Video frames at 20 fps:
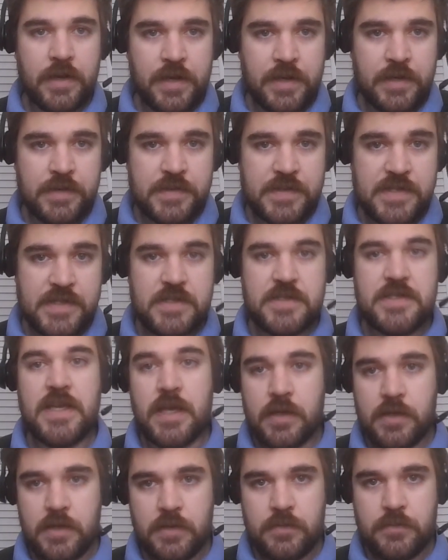in
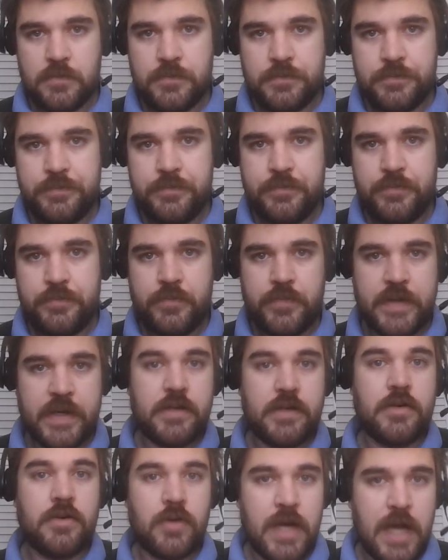sync,
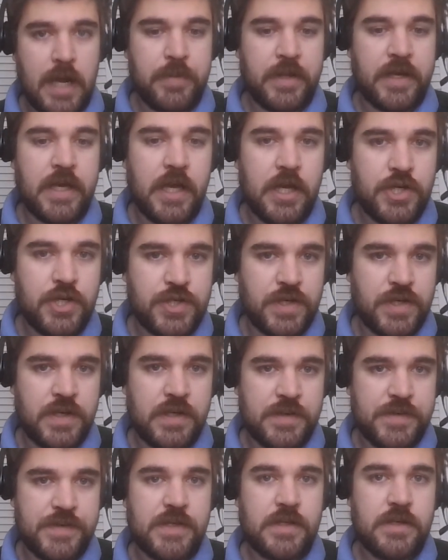then your application
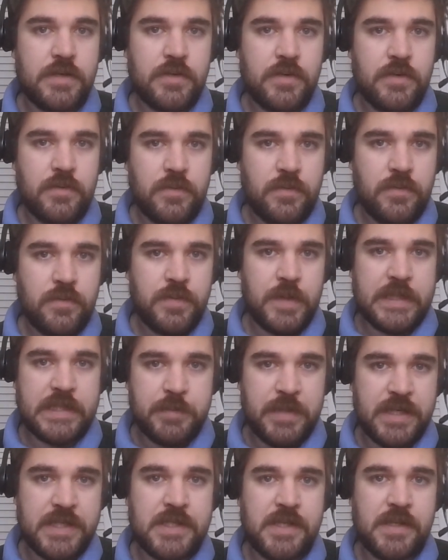is
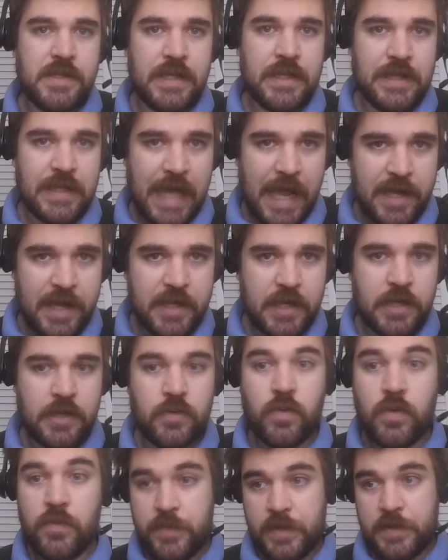fundamentally lacking,
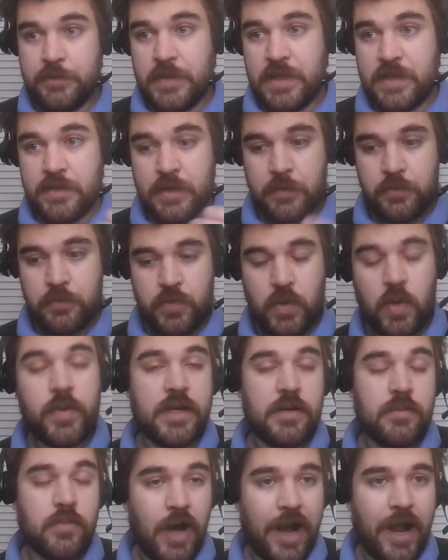or fundamentally
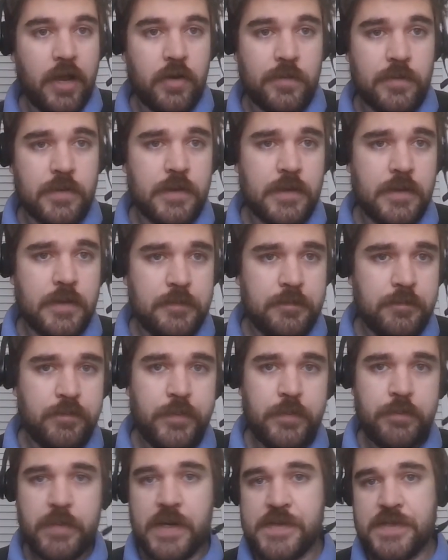broken, more accurately.
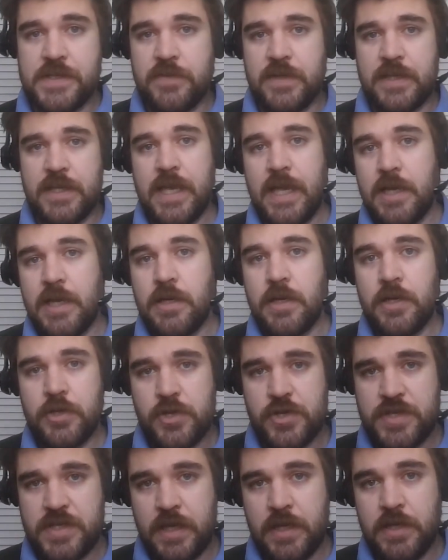Because if it can't
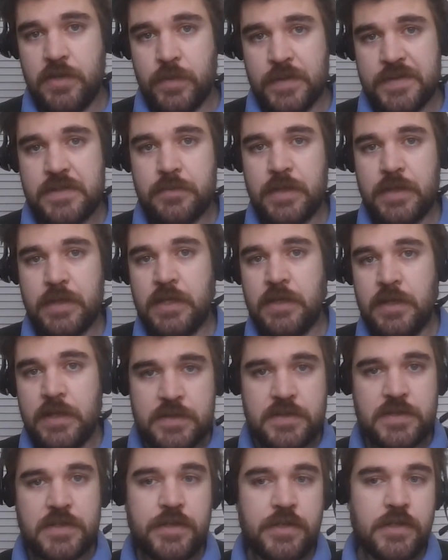understand what somebody
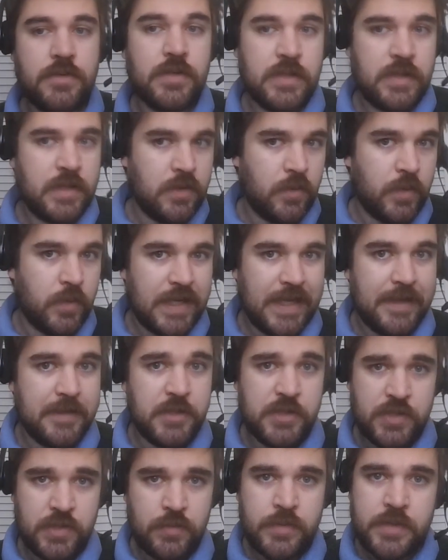needs to do, though it
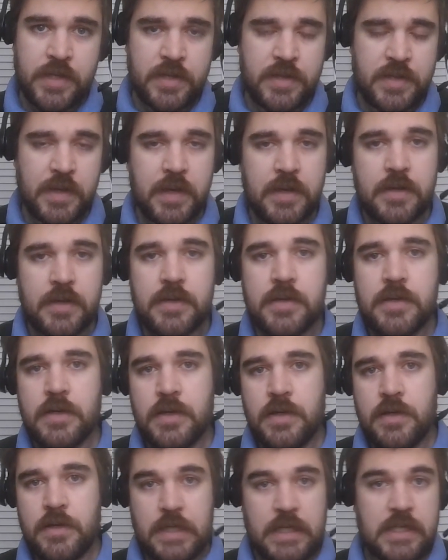can do the thing,
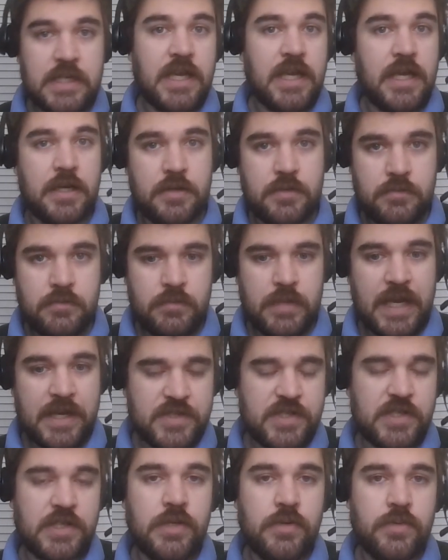it can't
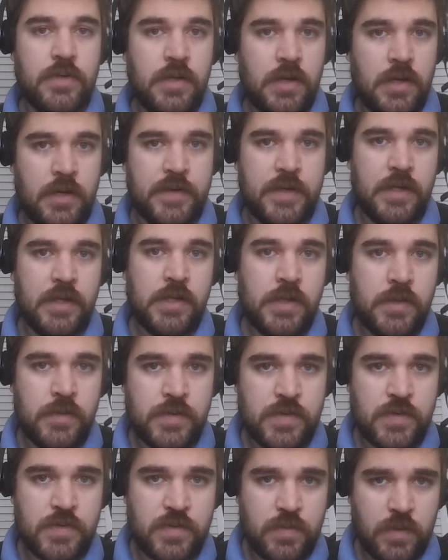execute on that
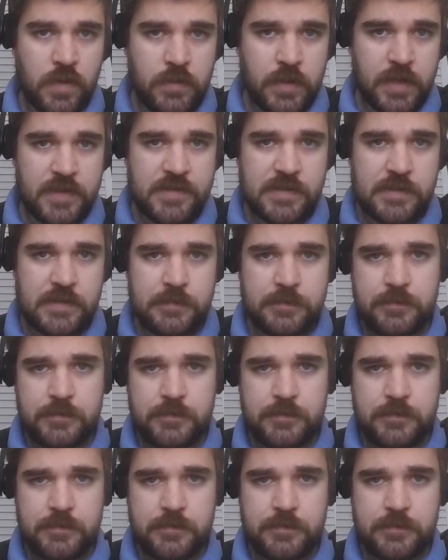user's request.